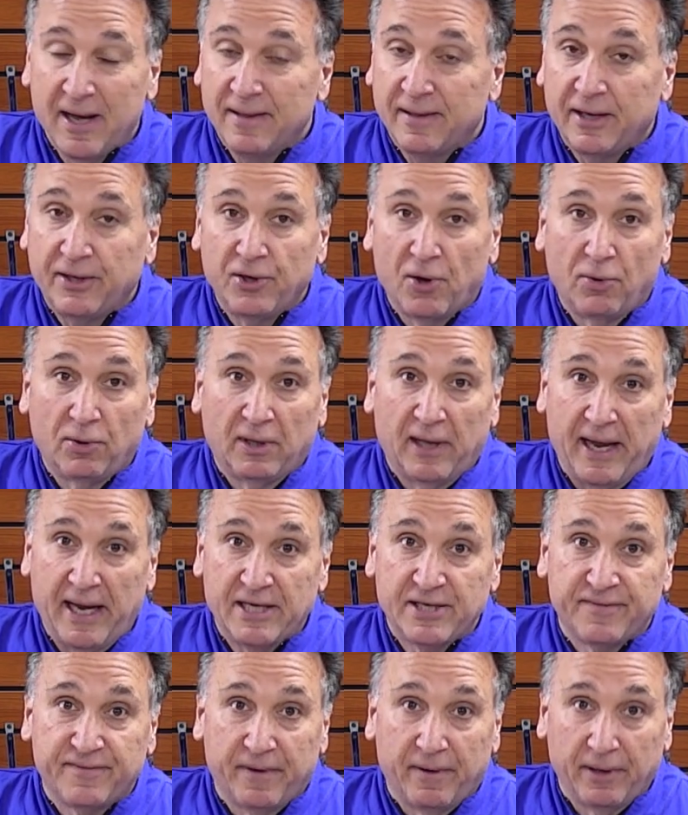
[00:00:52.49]
they don't
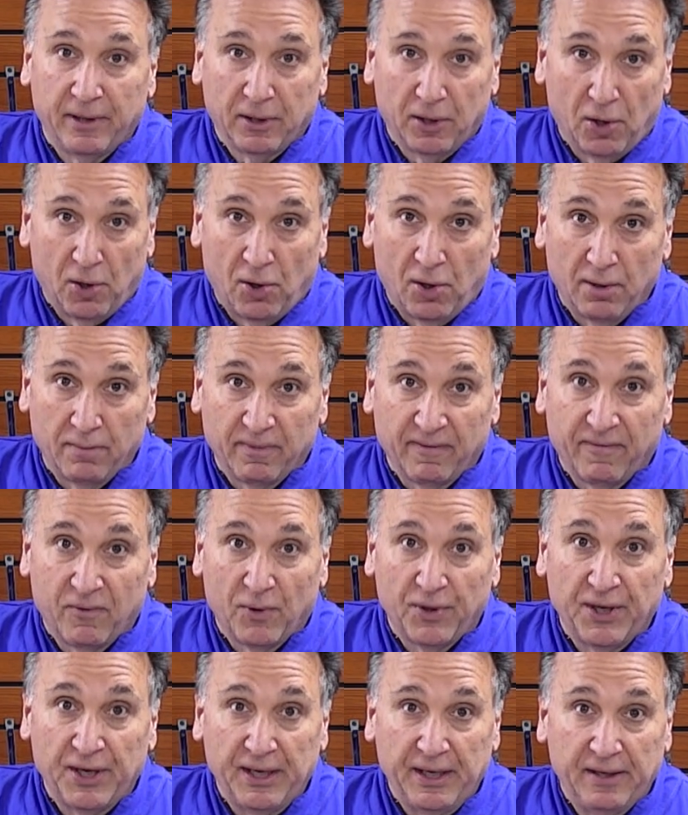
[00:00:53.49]
last very long
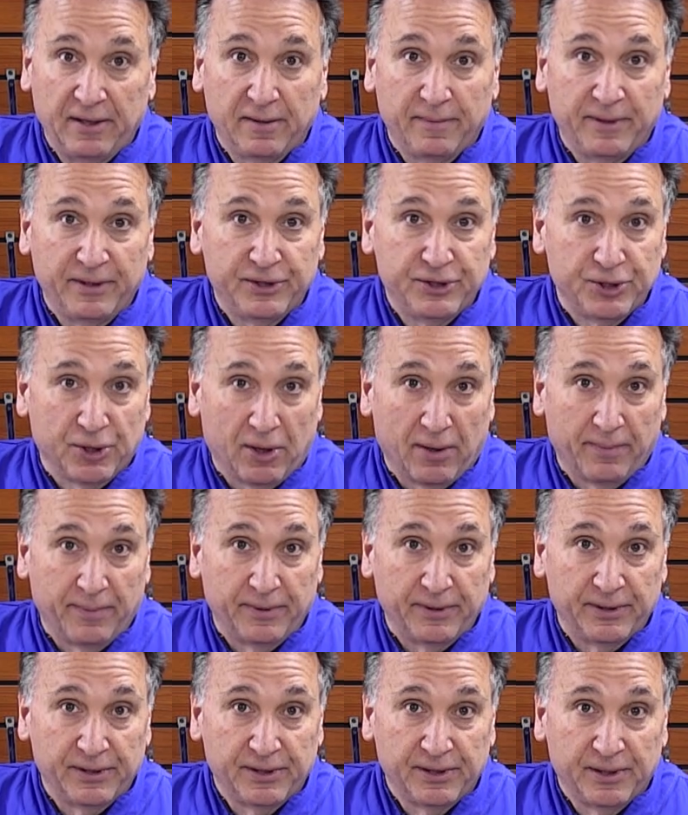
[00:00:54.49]
before they need to be
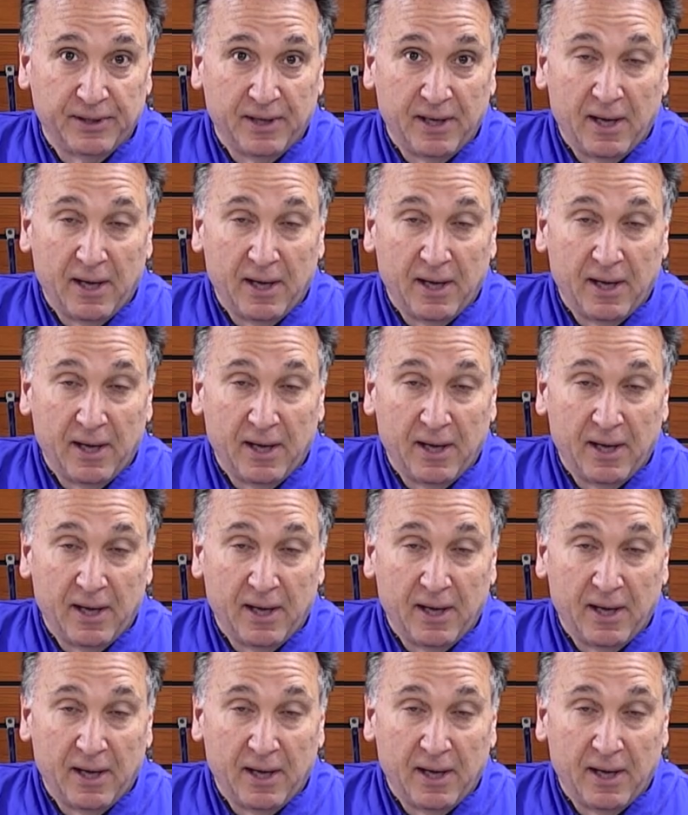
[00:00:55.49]
sharpened.